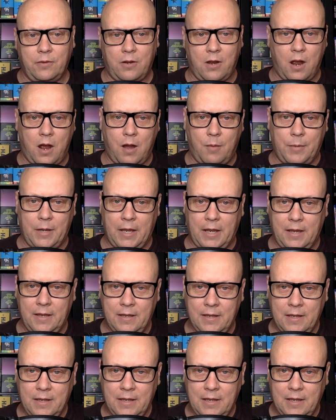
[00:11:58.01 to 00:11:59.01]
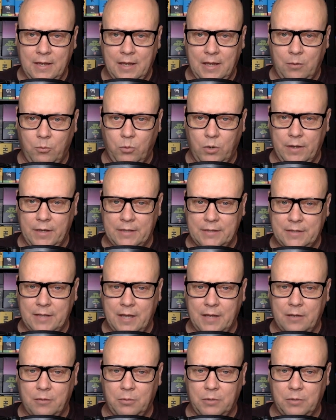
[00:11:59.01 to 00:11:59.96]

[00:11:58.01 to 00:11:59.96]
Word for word: comedy and one that's gotten a